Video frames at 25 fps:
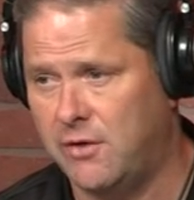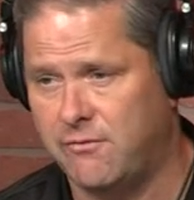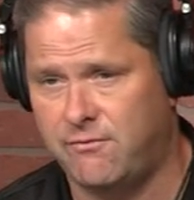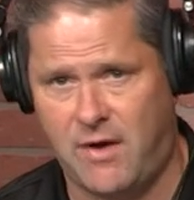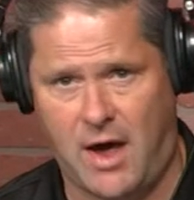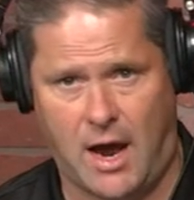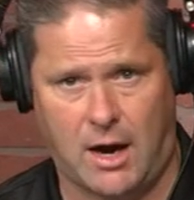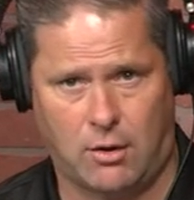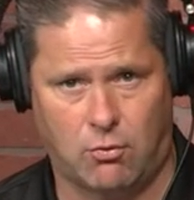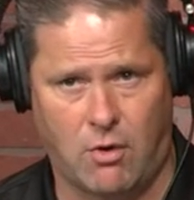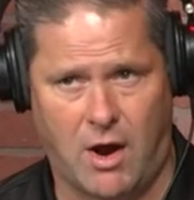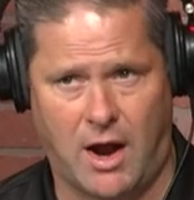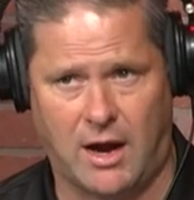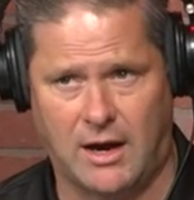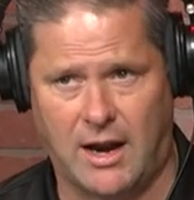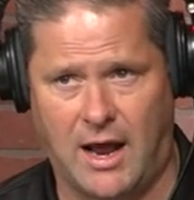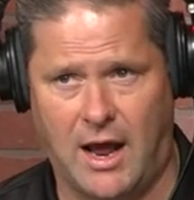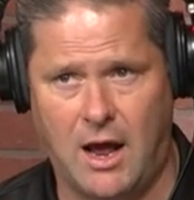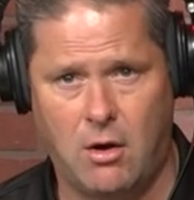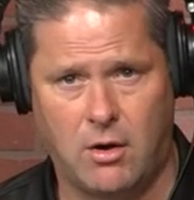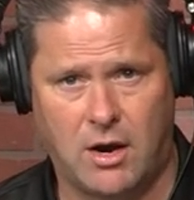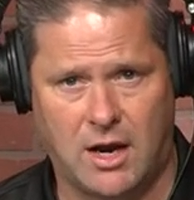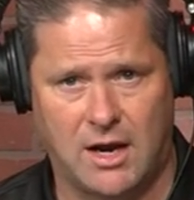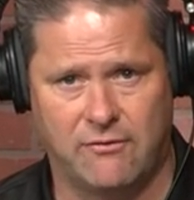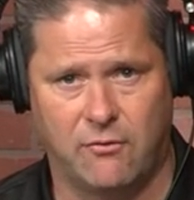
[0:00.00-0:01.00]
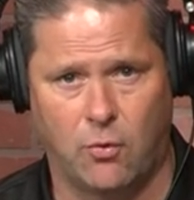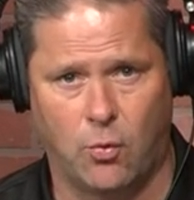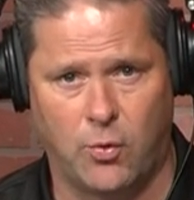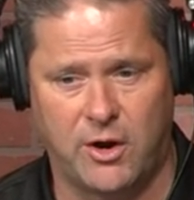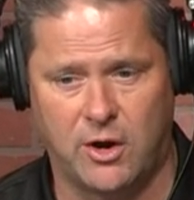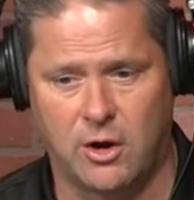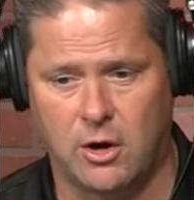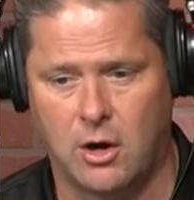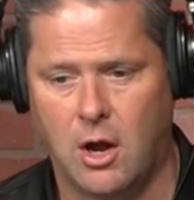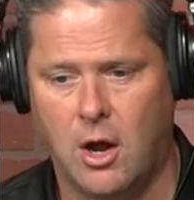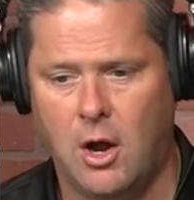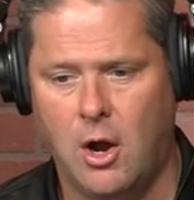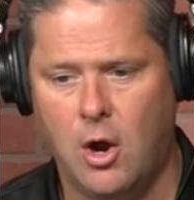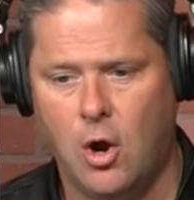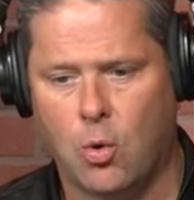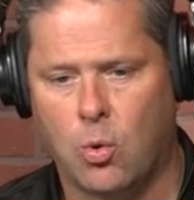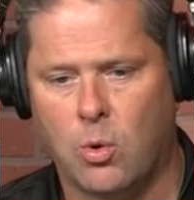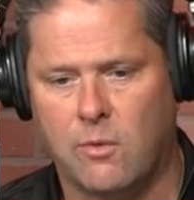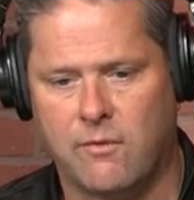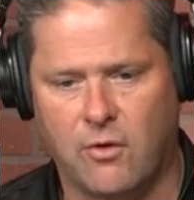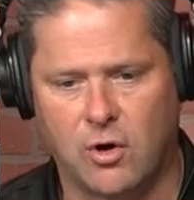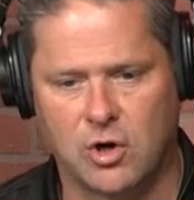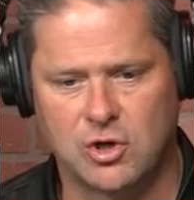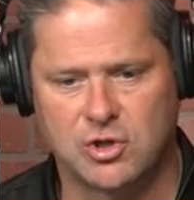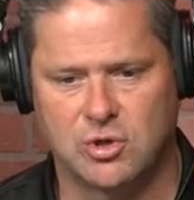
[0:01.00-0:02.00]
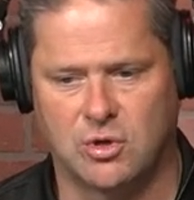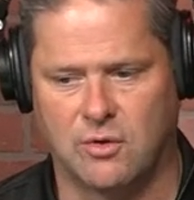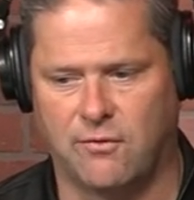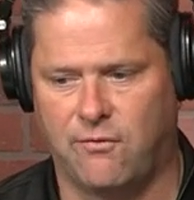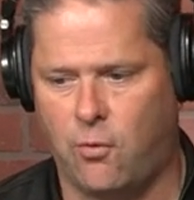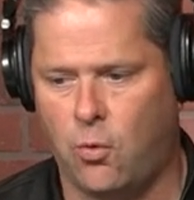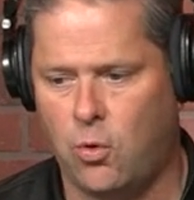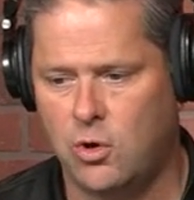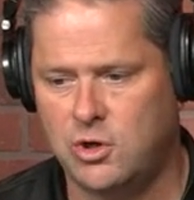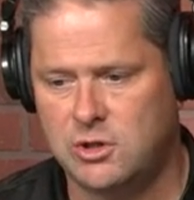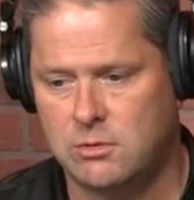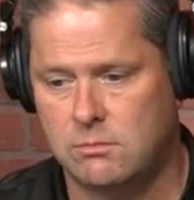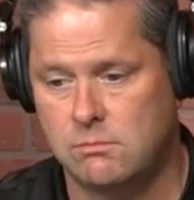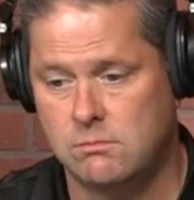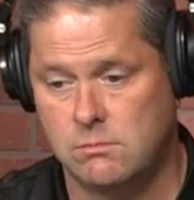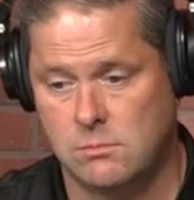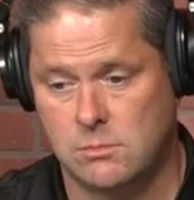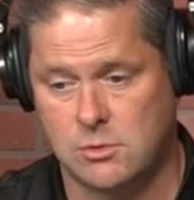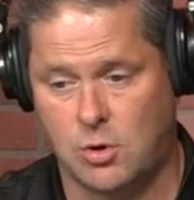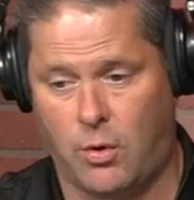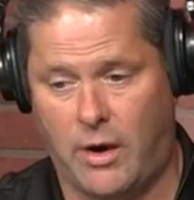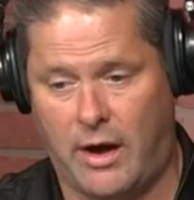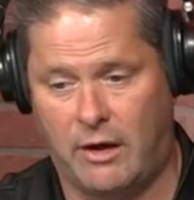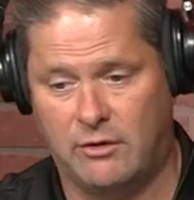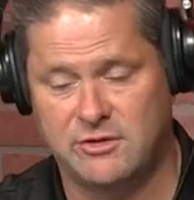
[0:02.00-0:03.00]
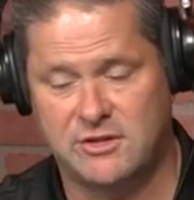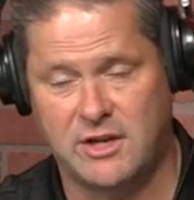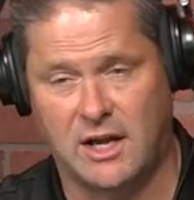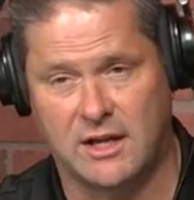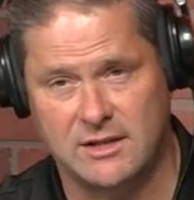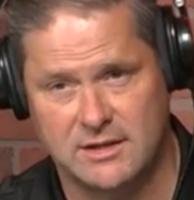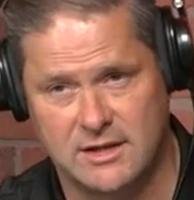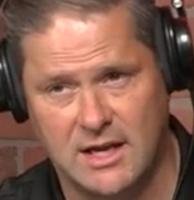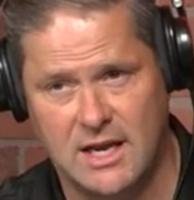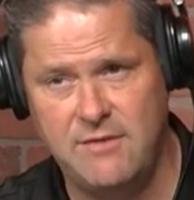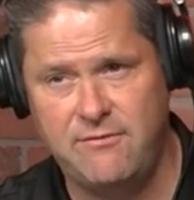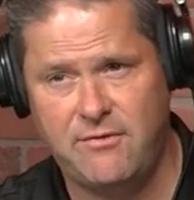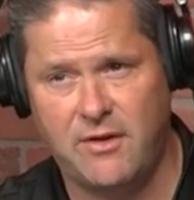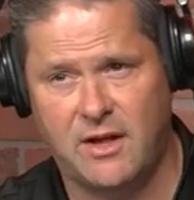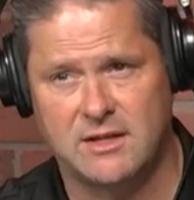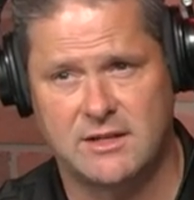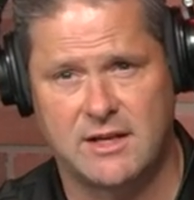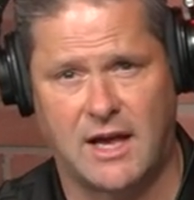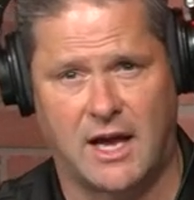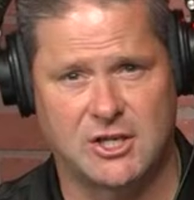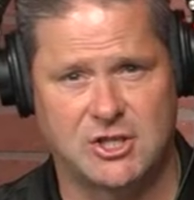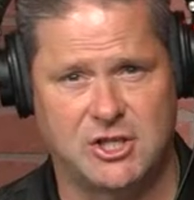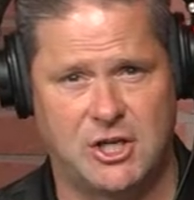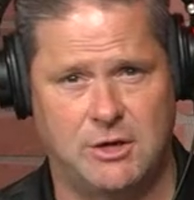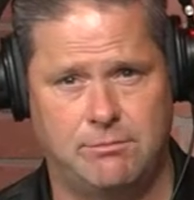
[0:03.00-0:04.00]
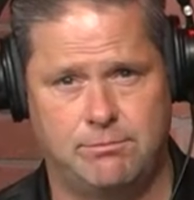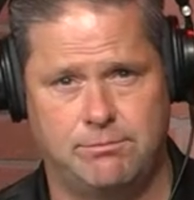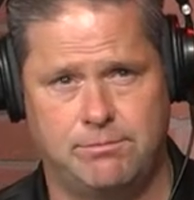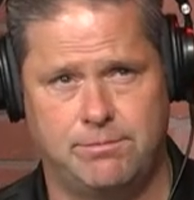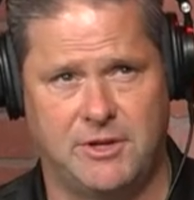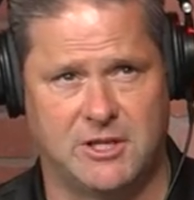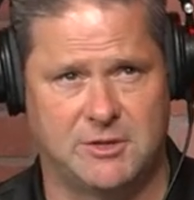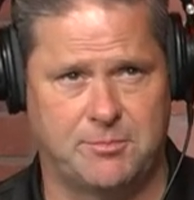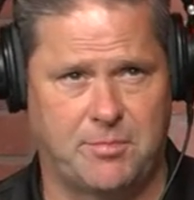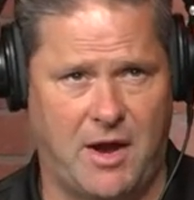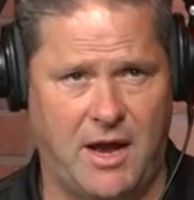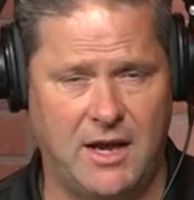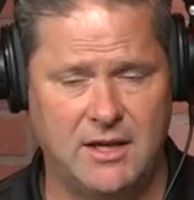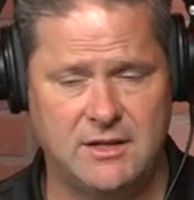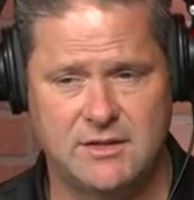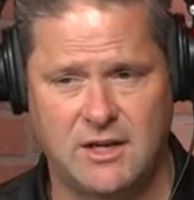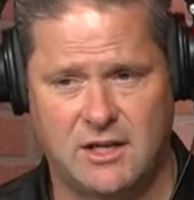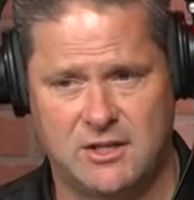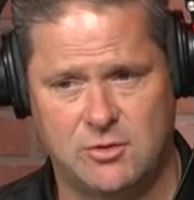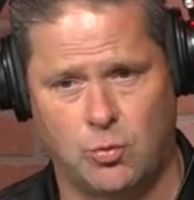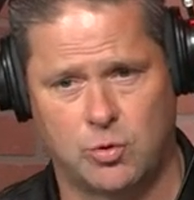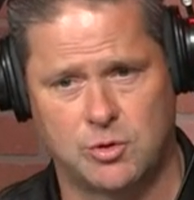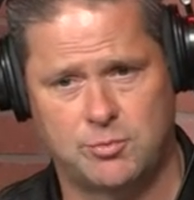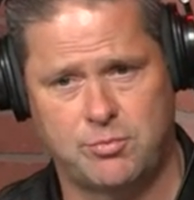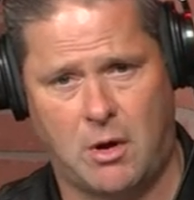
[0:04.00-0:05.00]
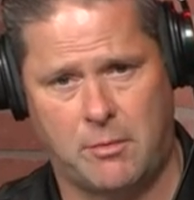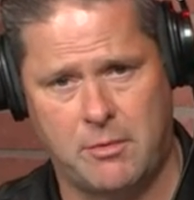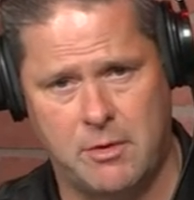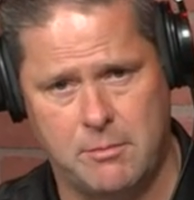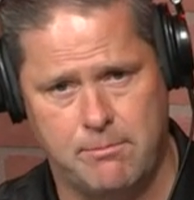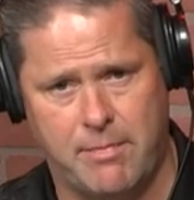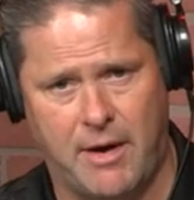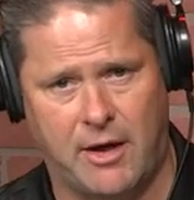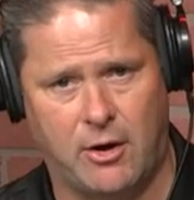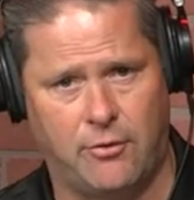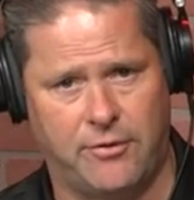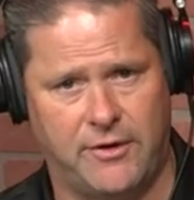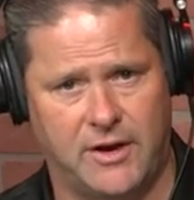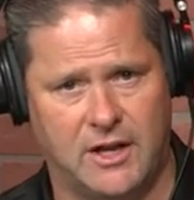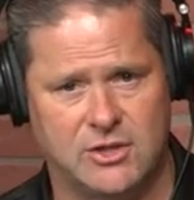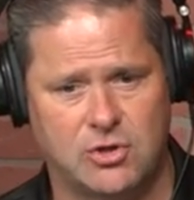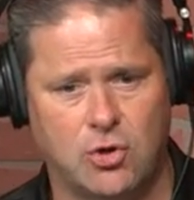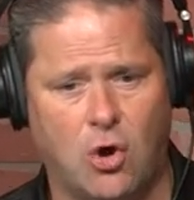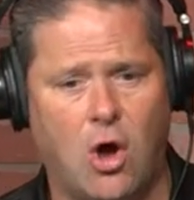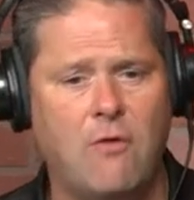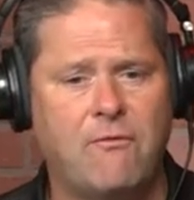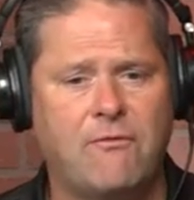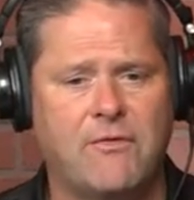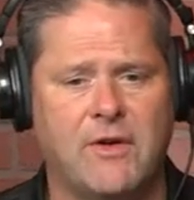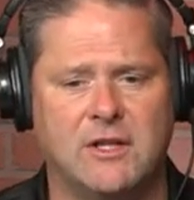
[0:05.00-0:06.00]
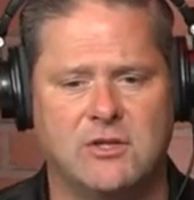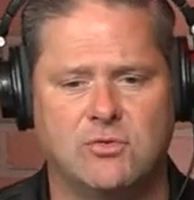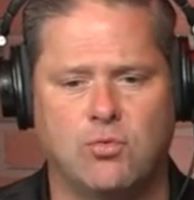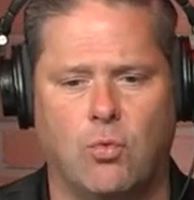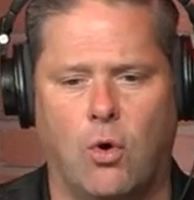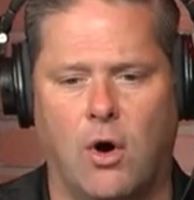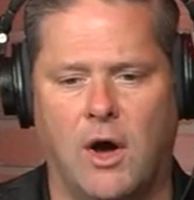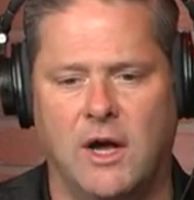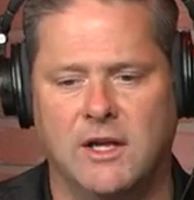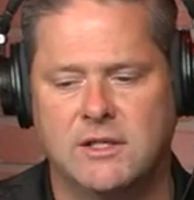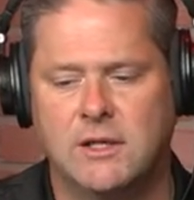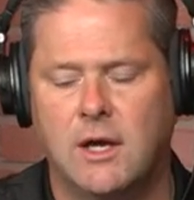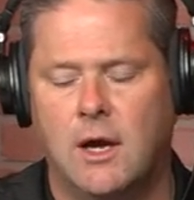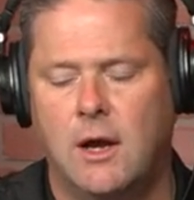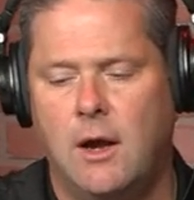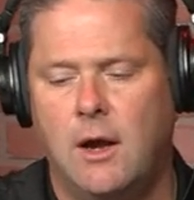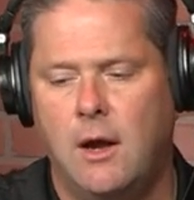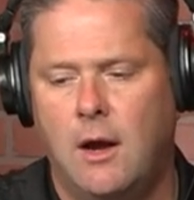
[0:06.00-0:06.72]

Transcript: In fact, right now, kind of a weird reversal of fortune, Ohio State's defense actually this past season was probably better than its offense was,